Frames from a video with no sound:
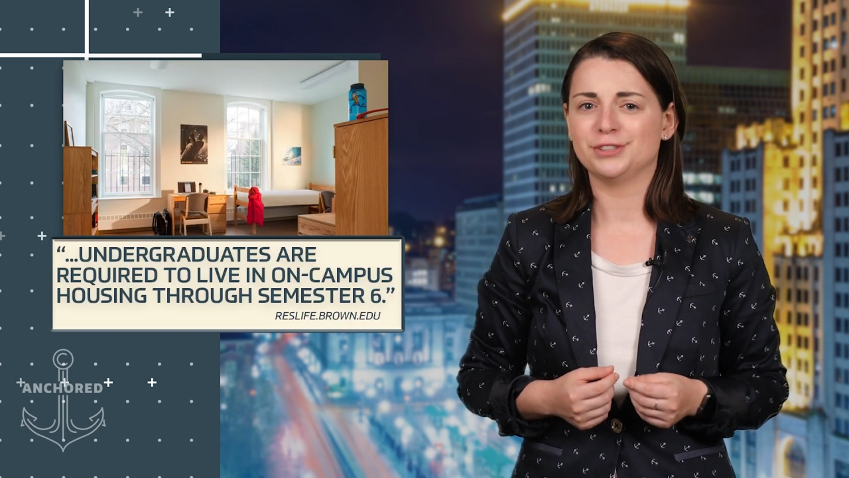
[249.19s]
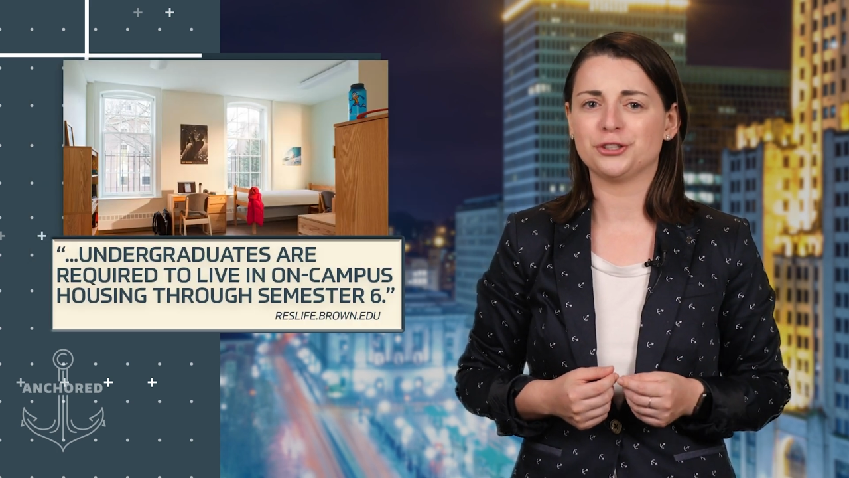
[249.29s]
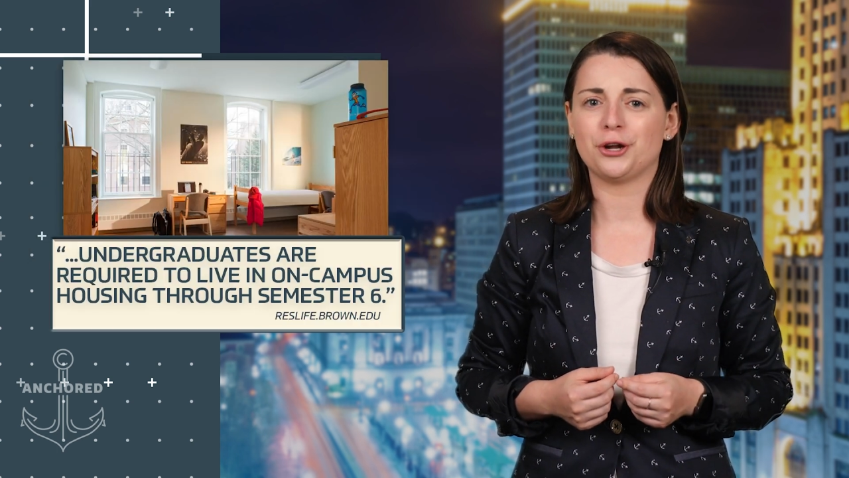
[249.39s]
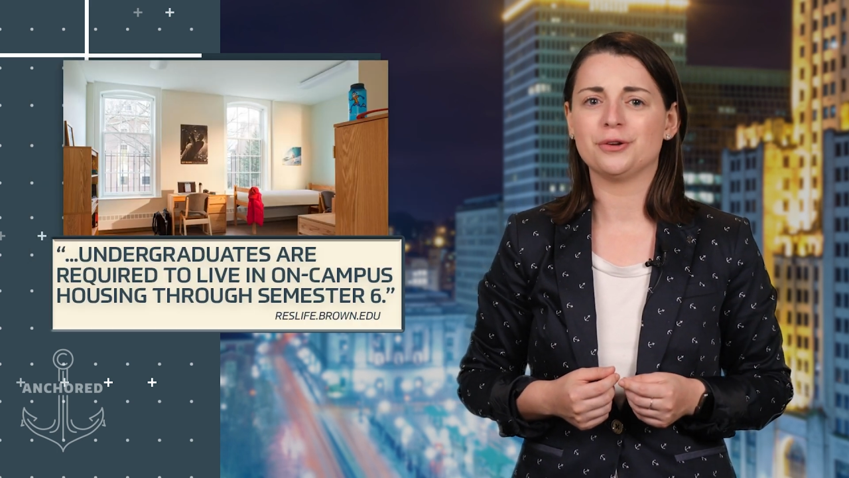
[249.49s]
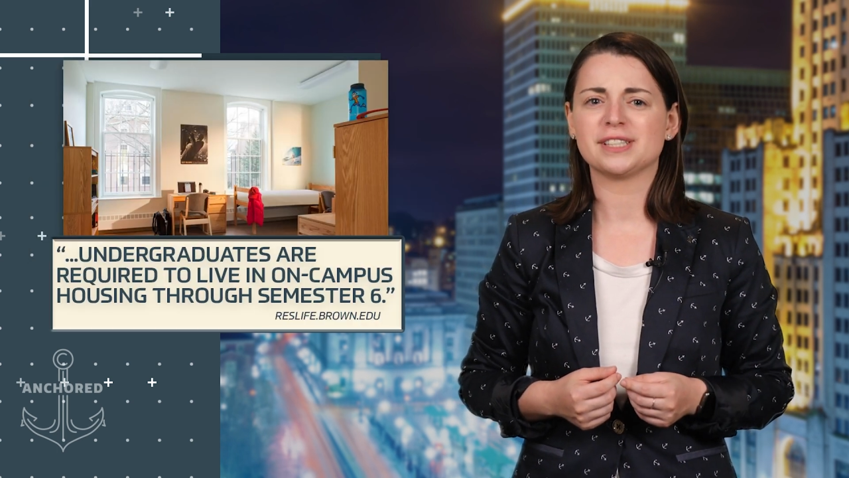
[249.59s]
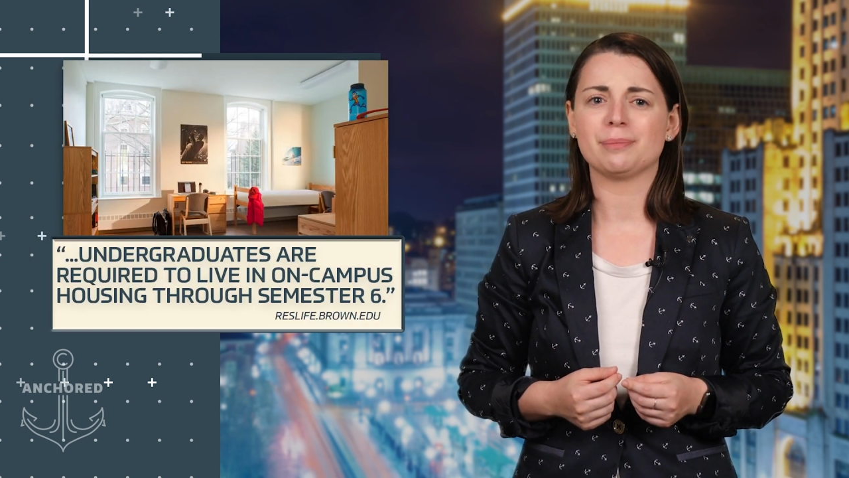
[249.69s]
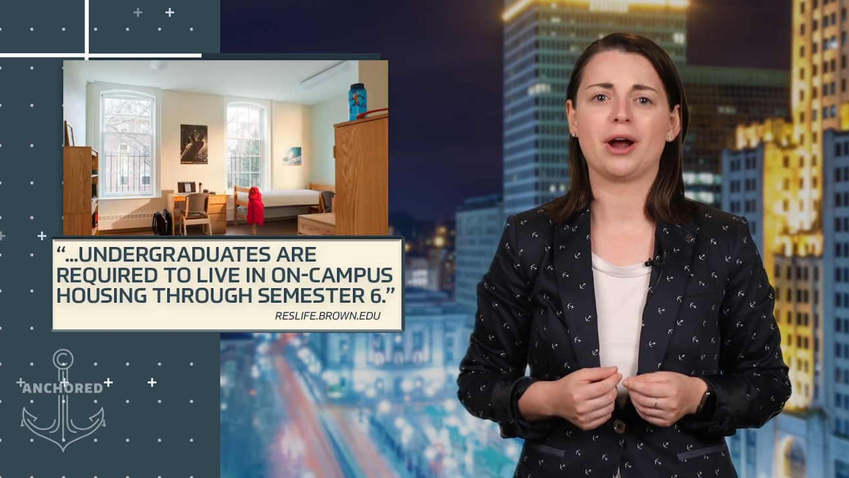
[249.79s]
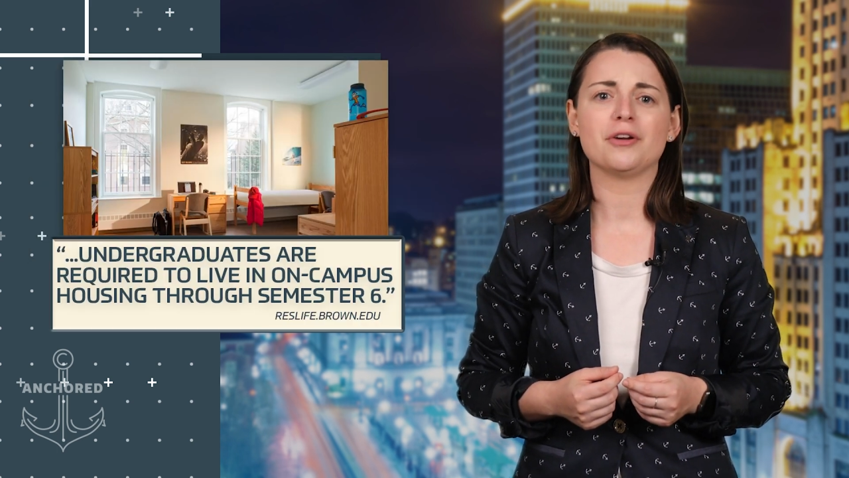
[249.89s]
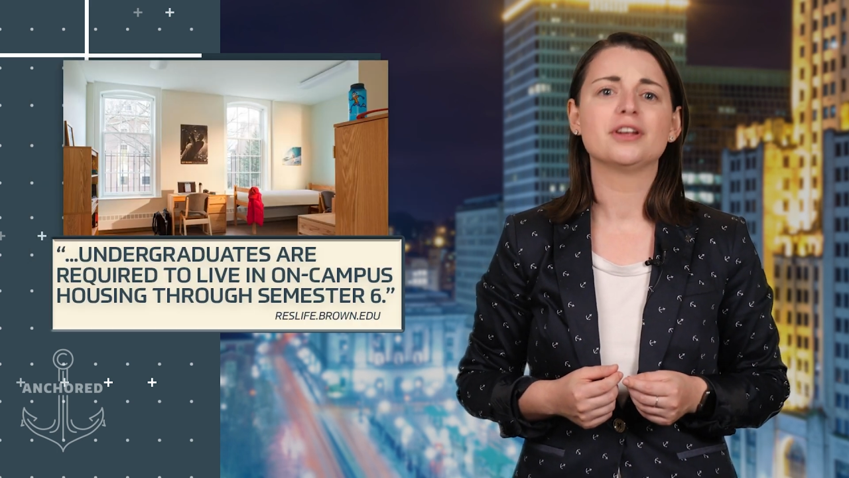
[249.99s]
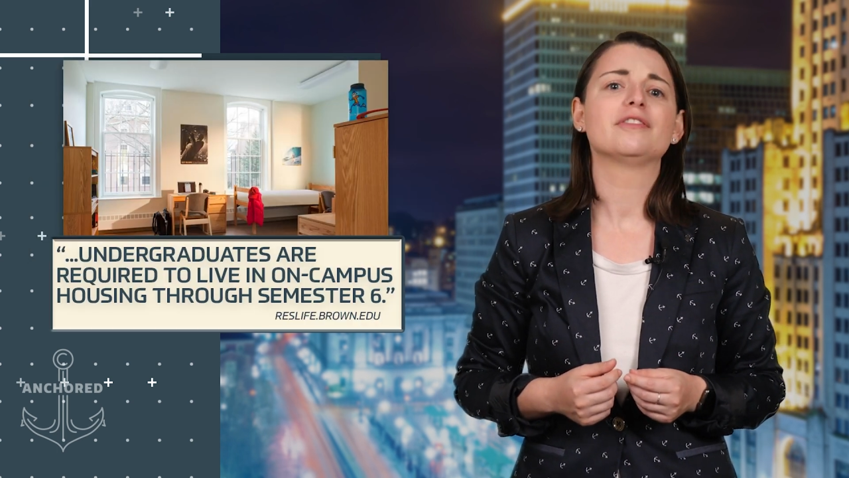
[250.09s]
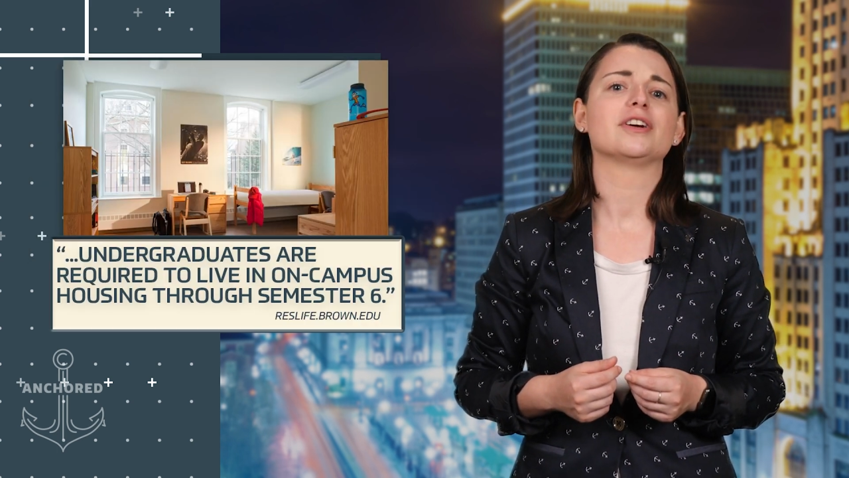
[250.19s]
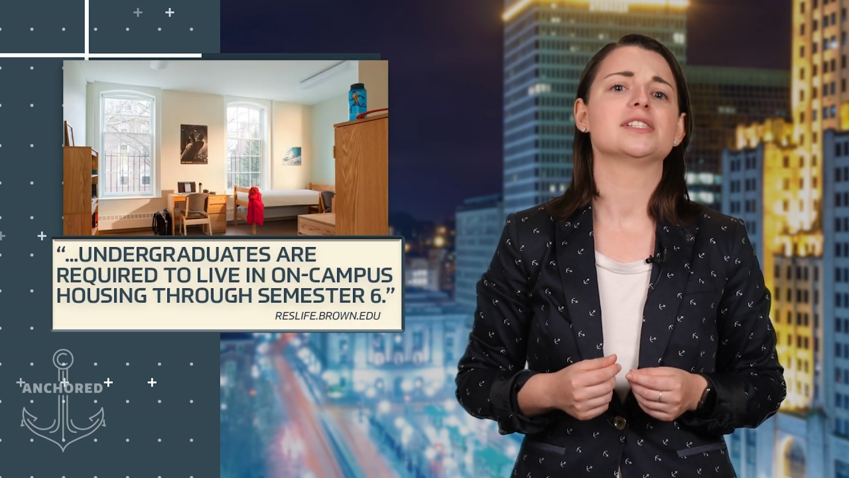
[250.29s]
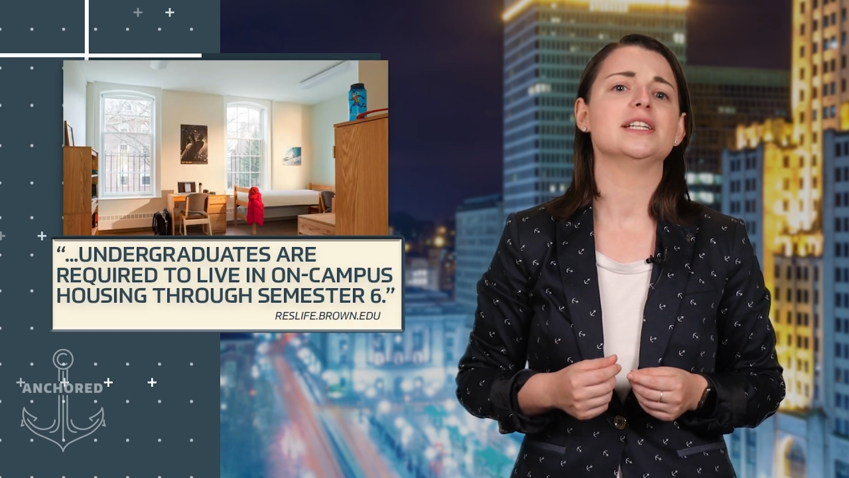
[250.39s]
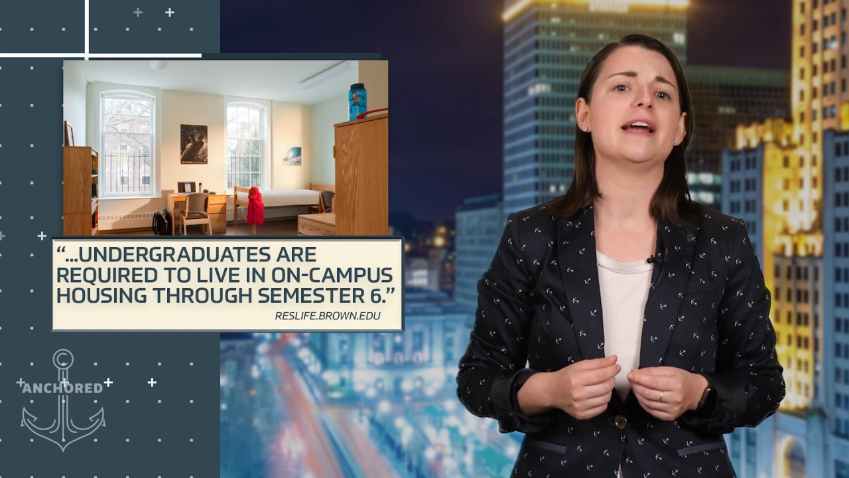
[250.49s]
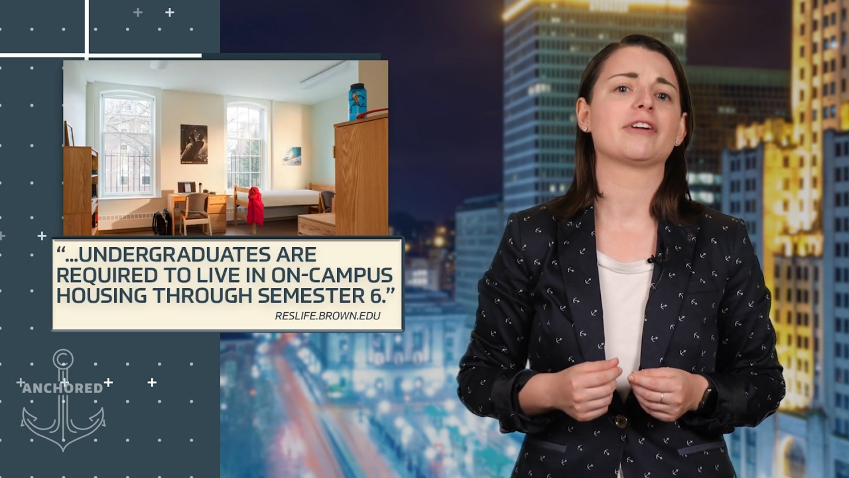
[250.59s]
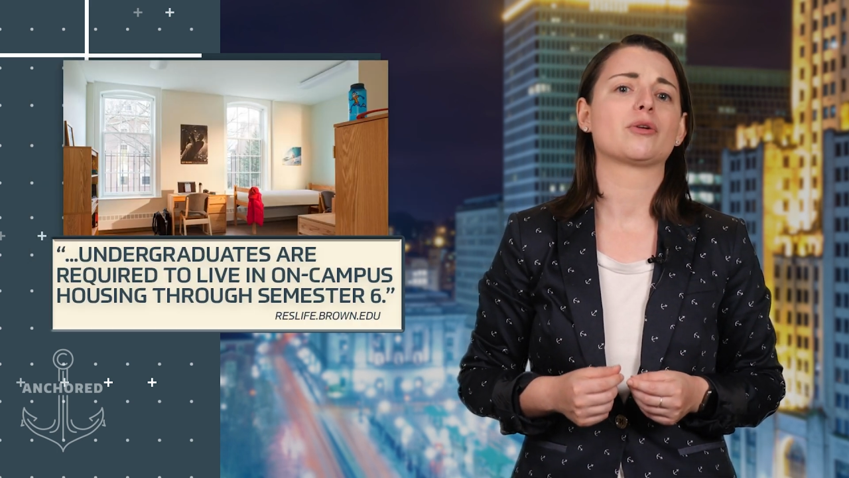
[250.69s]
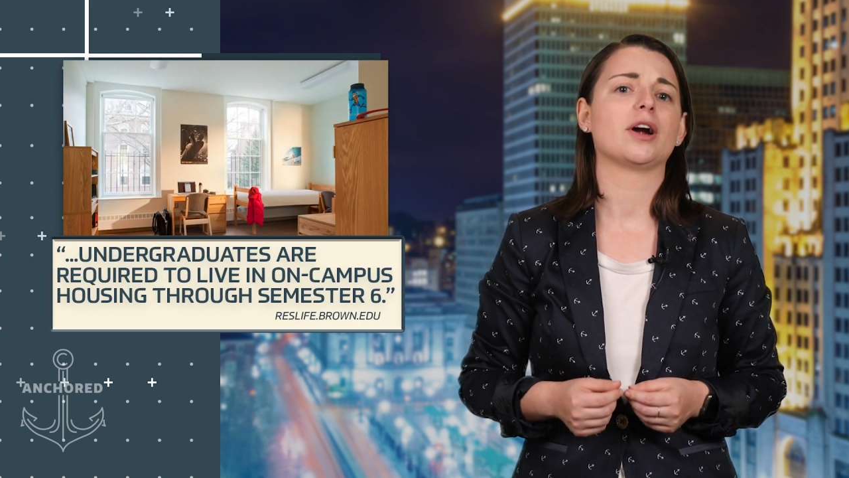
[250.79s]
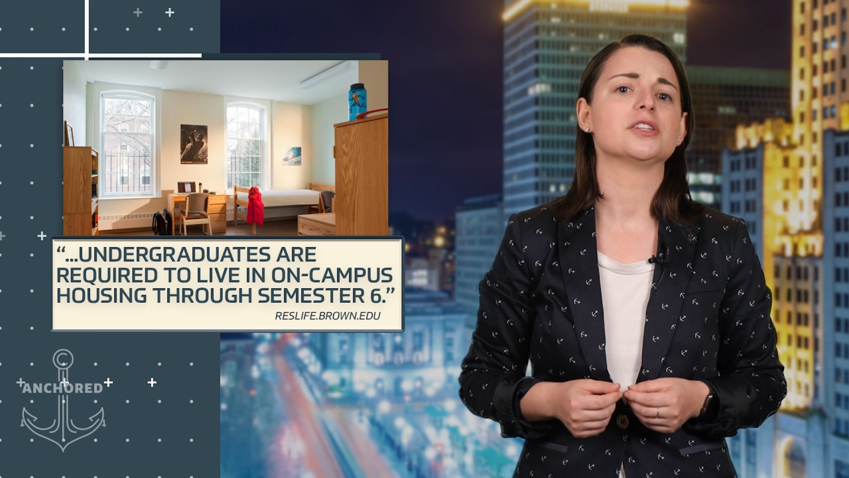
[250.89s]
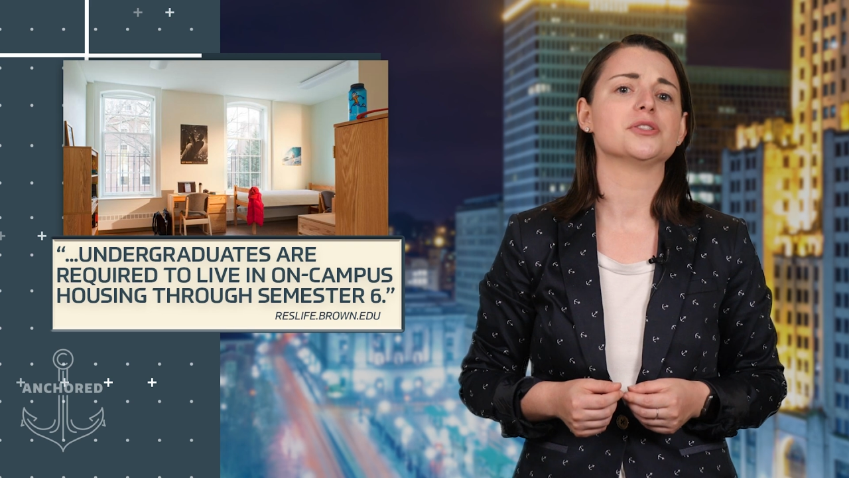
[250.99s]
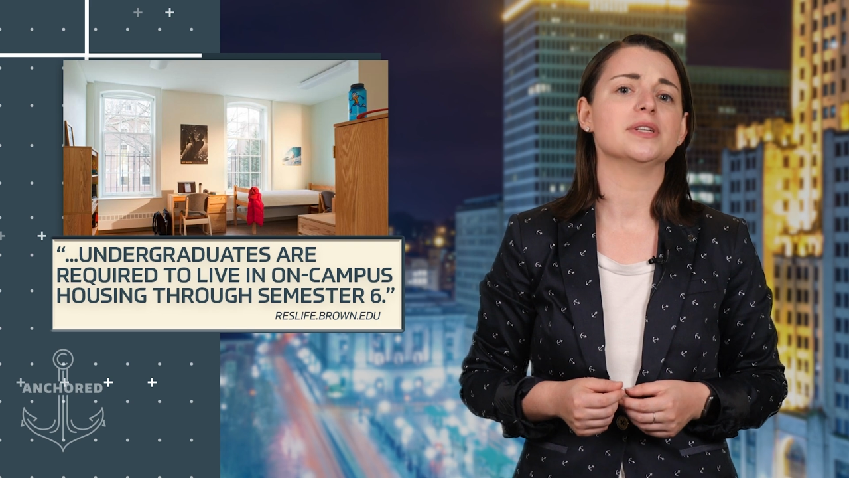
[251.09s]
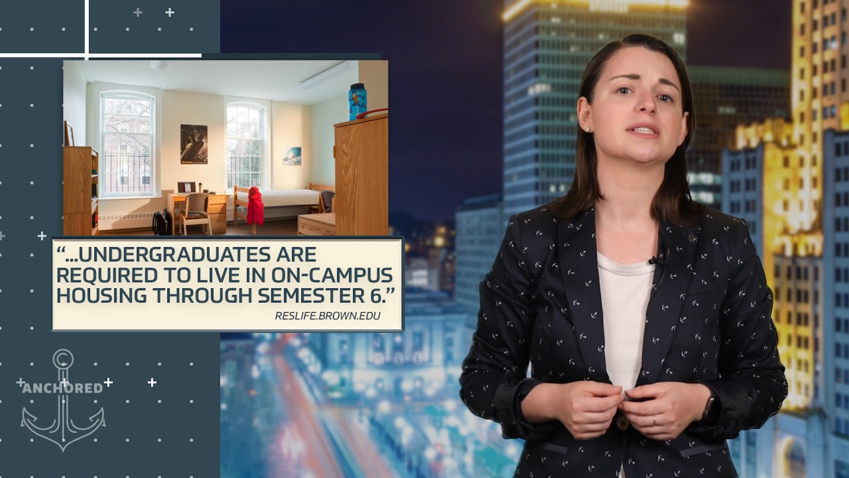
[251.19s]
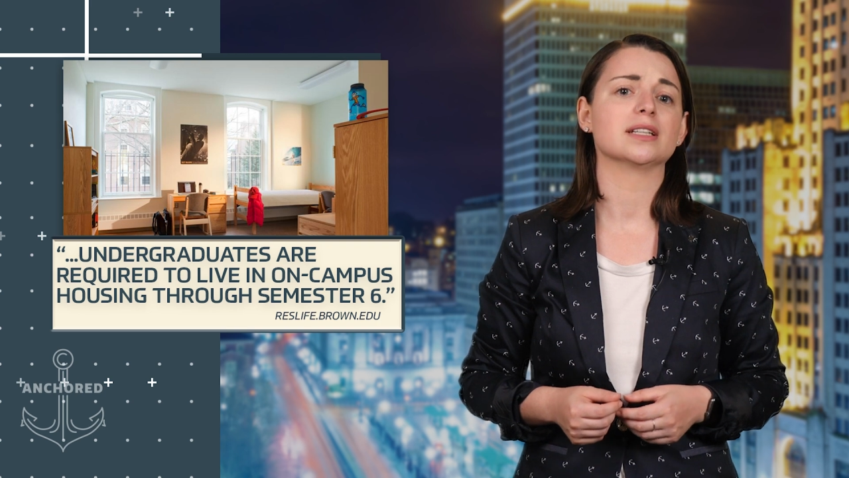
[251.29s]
you'll notice that Brown University now requires students